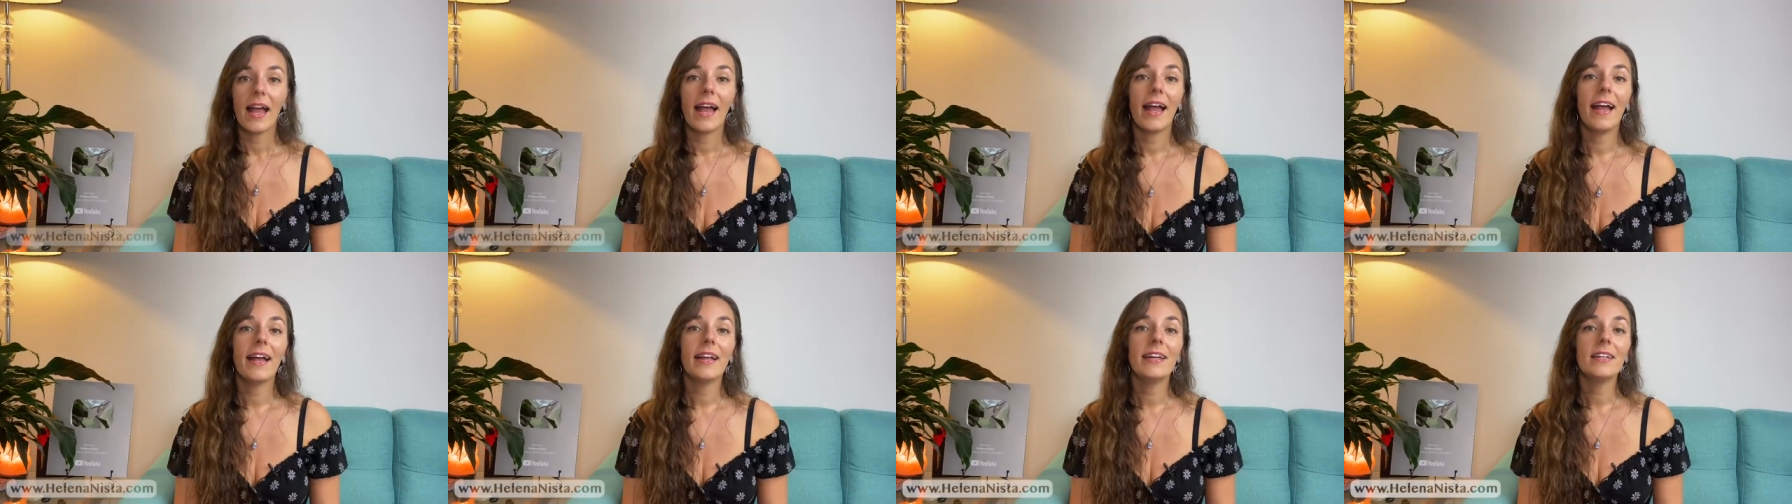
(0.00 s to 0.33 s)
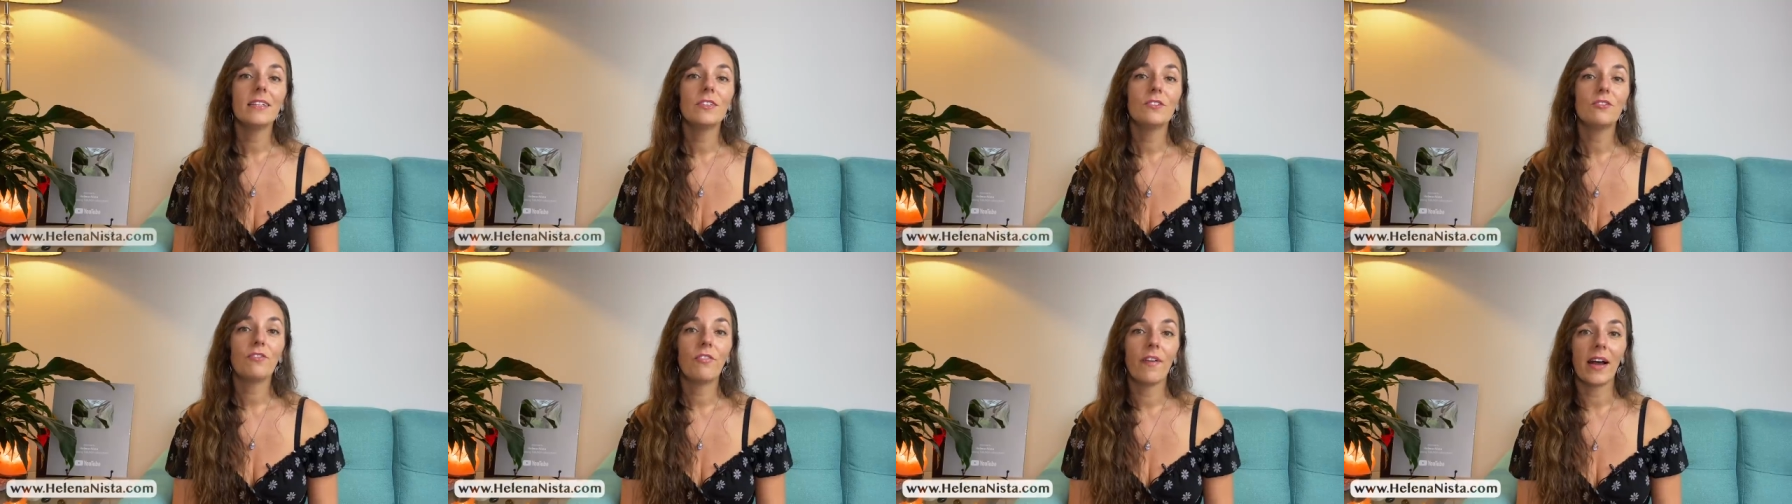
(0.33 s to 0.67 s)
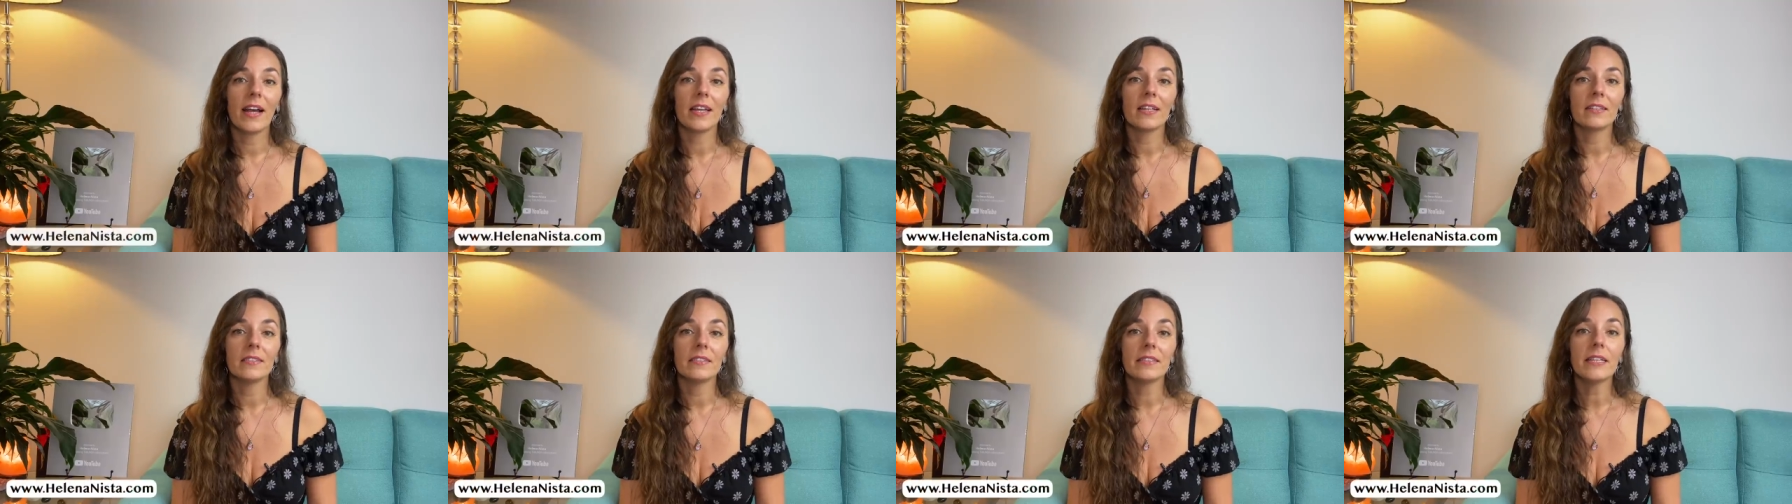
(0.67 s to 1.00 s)
And
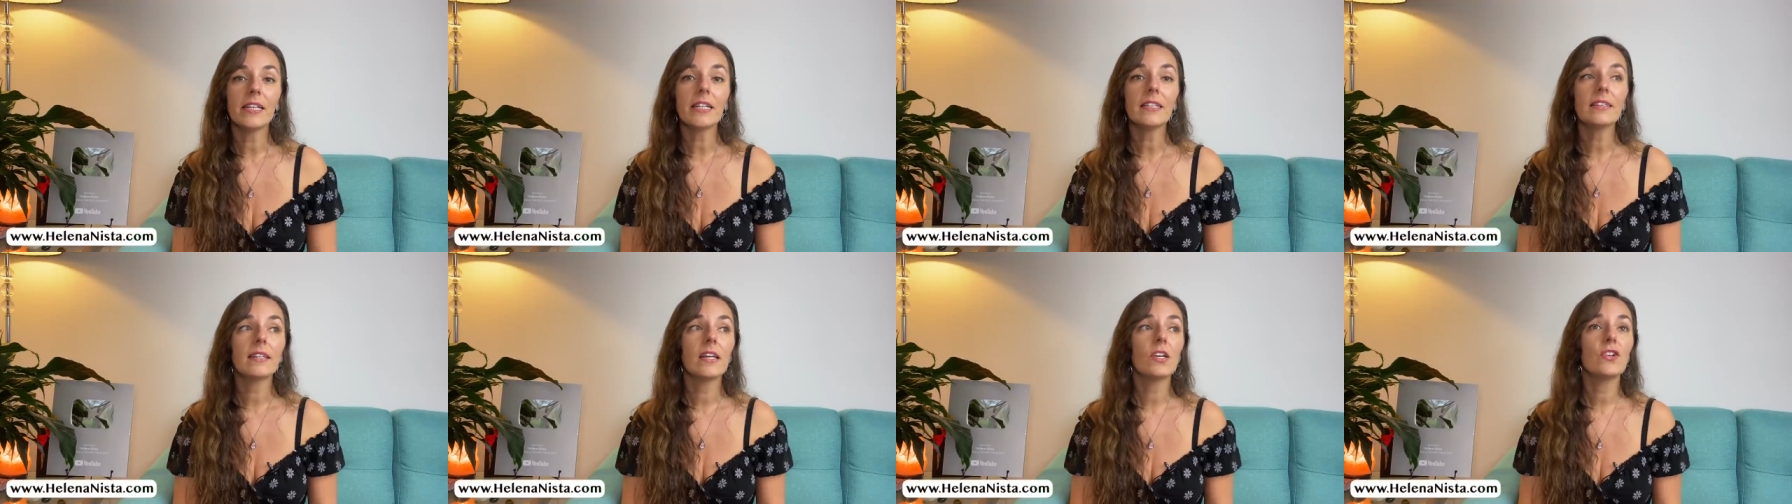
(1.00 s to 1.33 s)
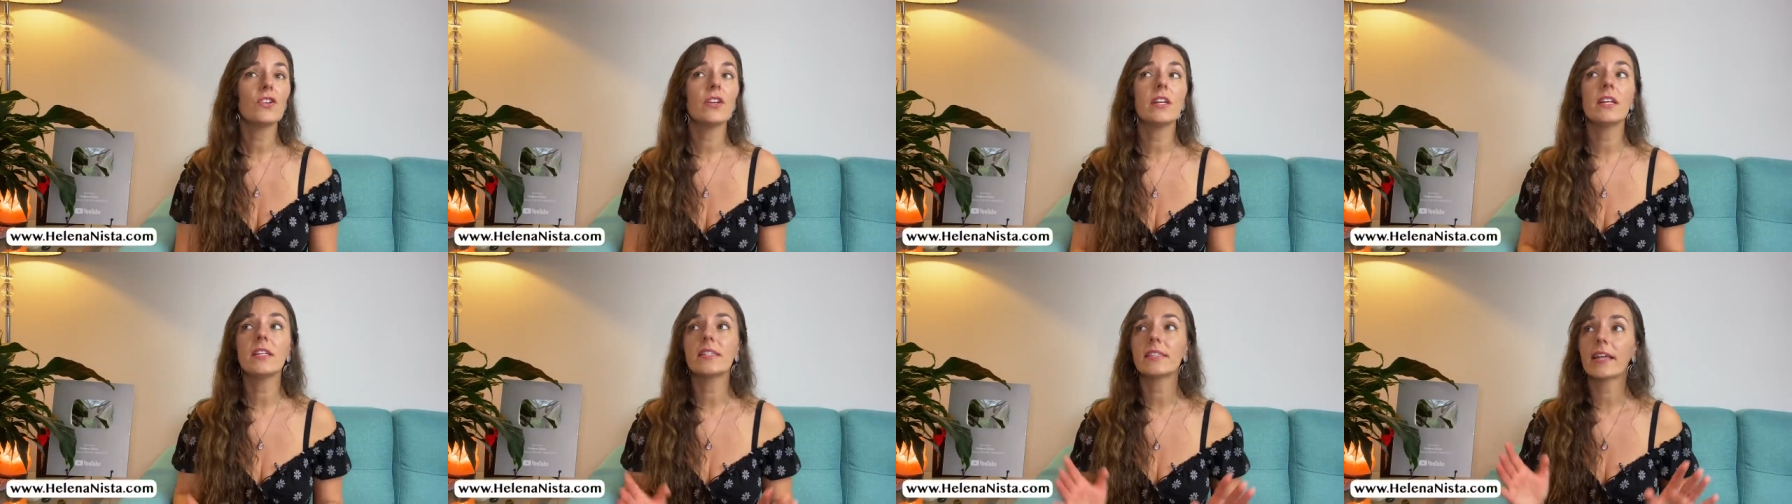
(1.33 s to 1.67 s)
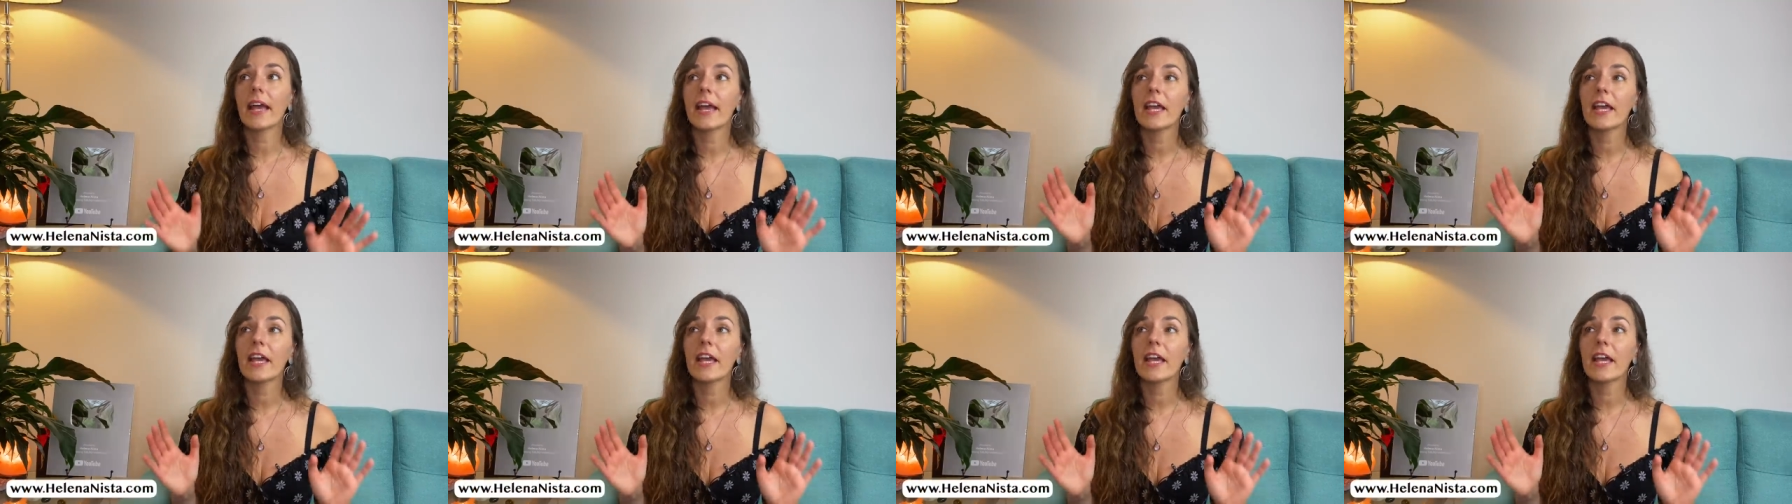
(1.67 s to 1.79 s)
finally, there is